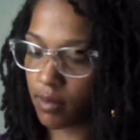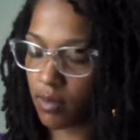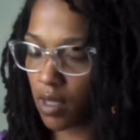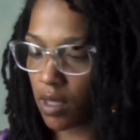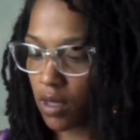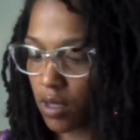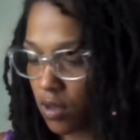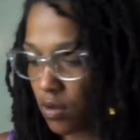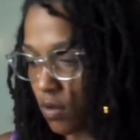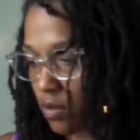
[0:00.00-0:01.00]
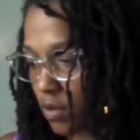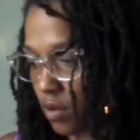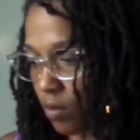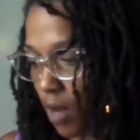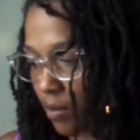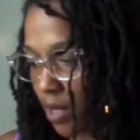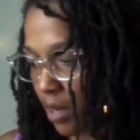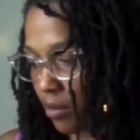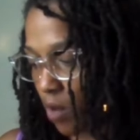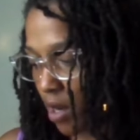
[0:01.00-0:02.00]
Thank you. Oh, wow, we
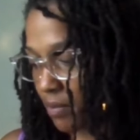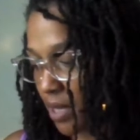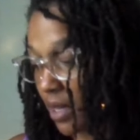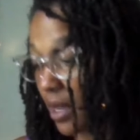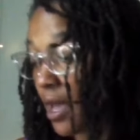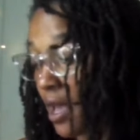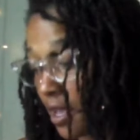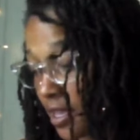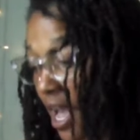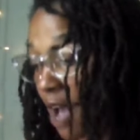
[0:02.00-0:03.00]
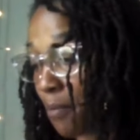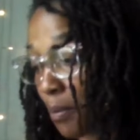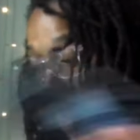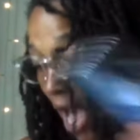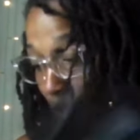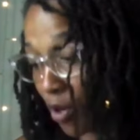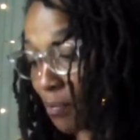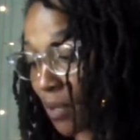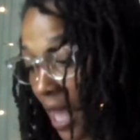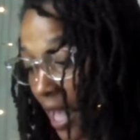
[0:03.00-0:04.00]
got quite a bit. Yeah, power
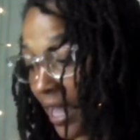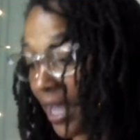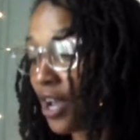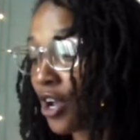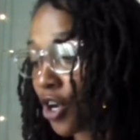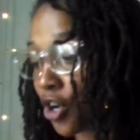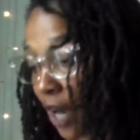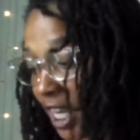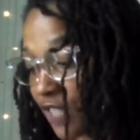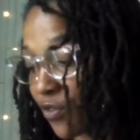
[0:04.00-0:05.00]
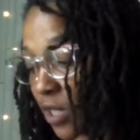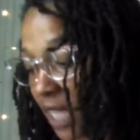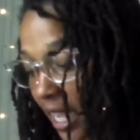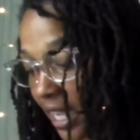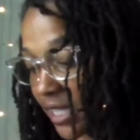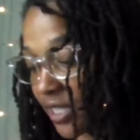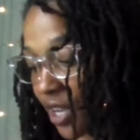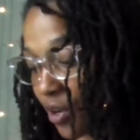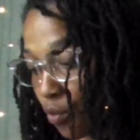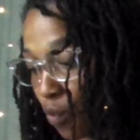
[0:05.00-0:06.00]
play, graceful dance,
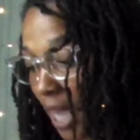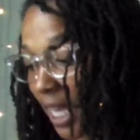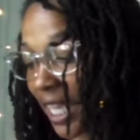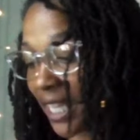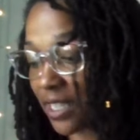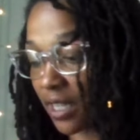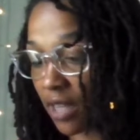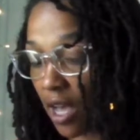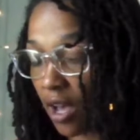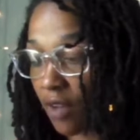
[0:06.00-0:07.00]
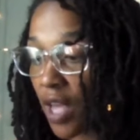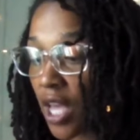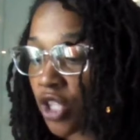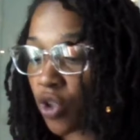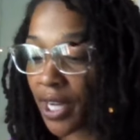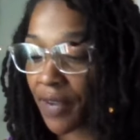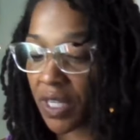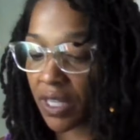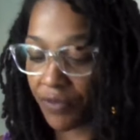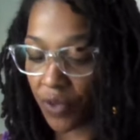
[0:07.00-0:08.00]
and radiant love. So I
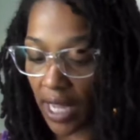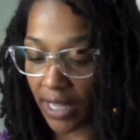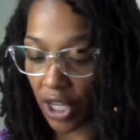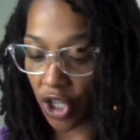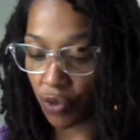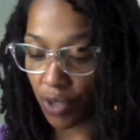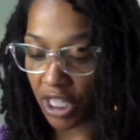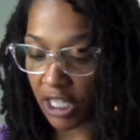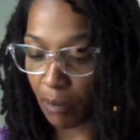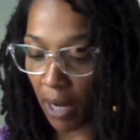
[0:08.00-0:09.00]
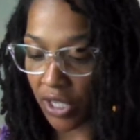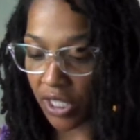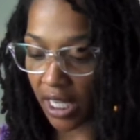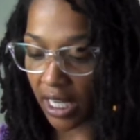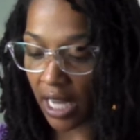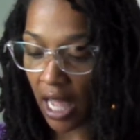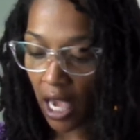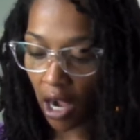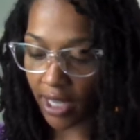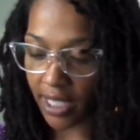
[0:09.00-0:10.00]
definitely feel like that you and this person
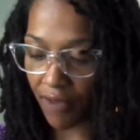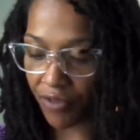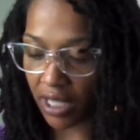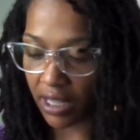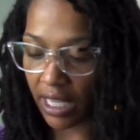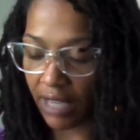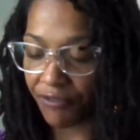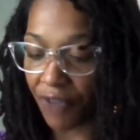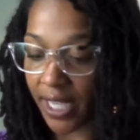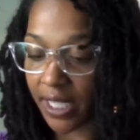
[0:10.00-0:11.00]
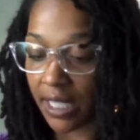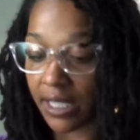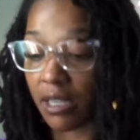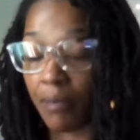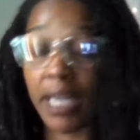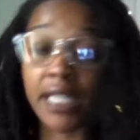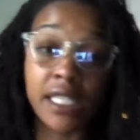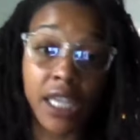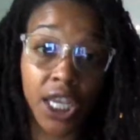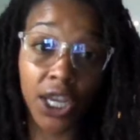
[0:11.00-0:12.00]
are definitely facing some
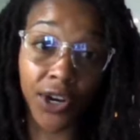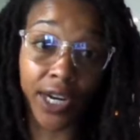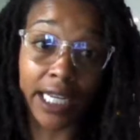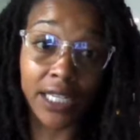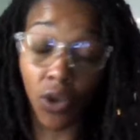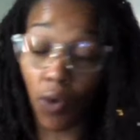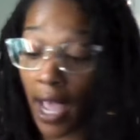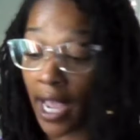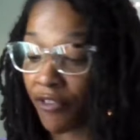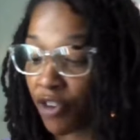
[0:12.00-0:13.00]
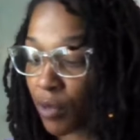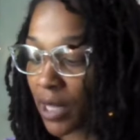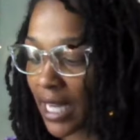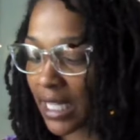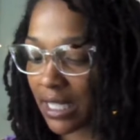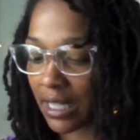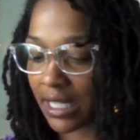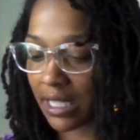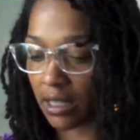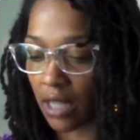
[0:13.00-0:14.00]
insecurities, okay? If you're relating to
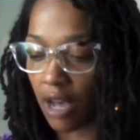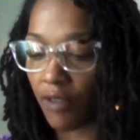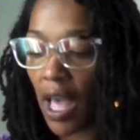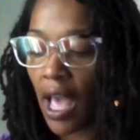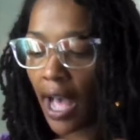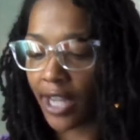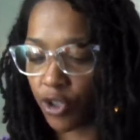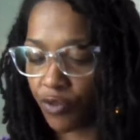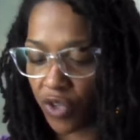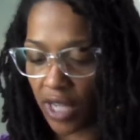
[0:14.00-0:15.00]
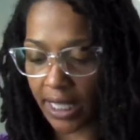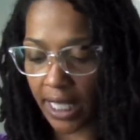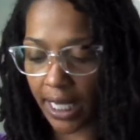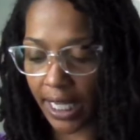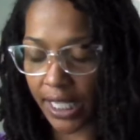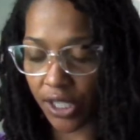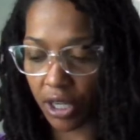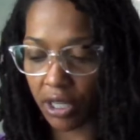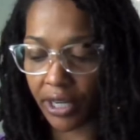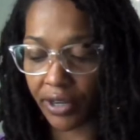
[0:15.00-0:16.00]
this in love, I do feel like that
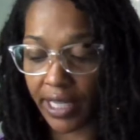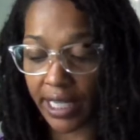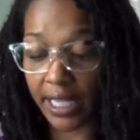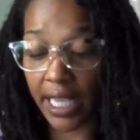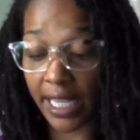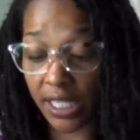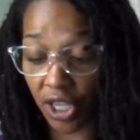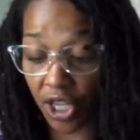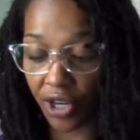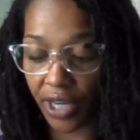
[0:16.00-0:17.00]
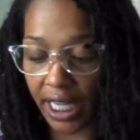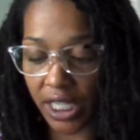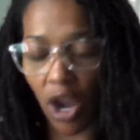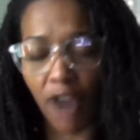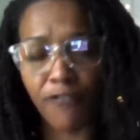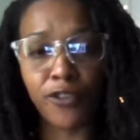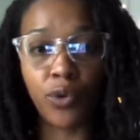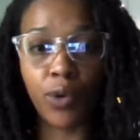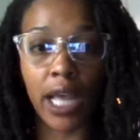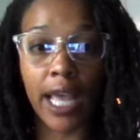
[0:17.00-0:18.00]
insecurity insecurities are
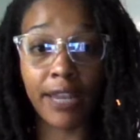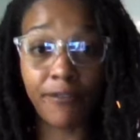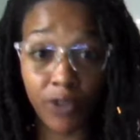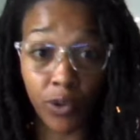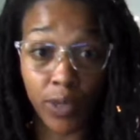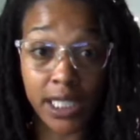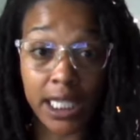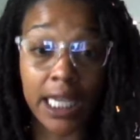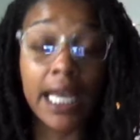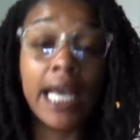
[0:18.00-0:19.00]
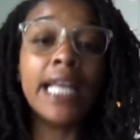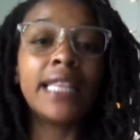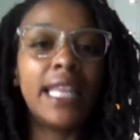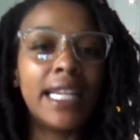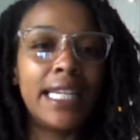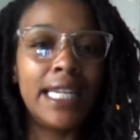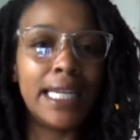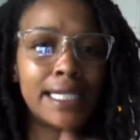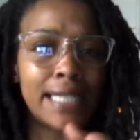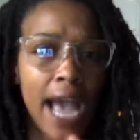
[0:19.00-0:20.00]
flu influencing the
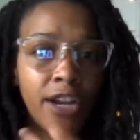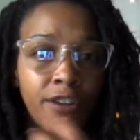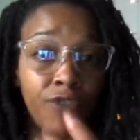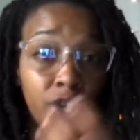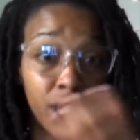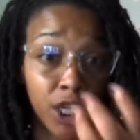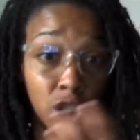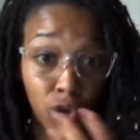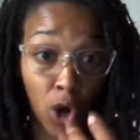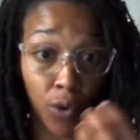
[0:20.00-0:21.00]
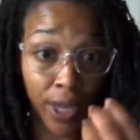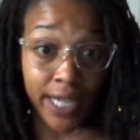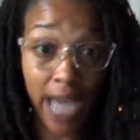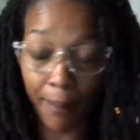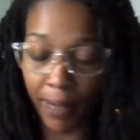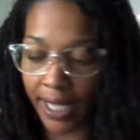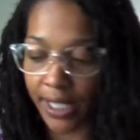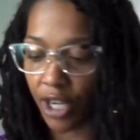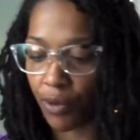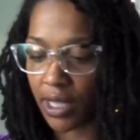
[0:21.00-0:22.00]
desire for control and dominance
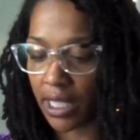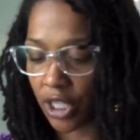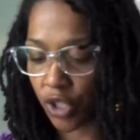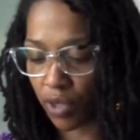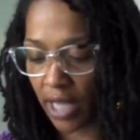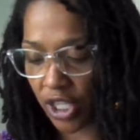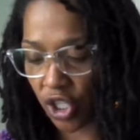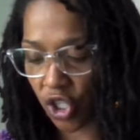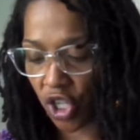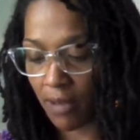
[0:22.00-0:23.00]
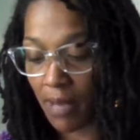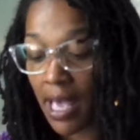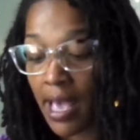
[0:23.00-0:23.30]
here within this relationship.